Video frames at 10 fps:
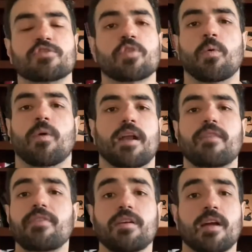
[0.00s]
So
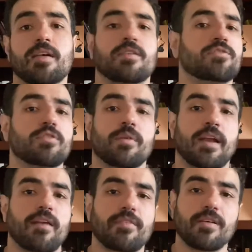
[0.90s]
whatever you're going to do,
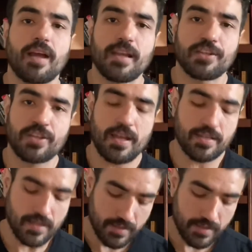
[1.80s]
whatever you're going to change,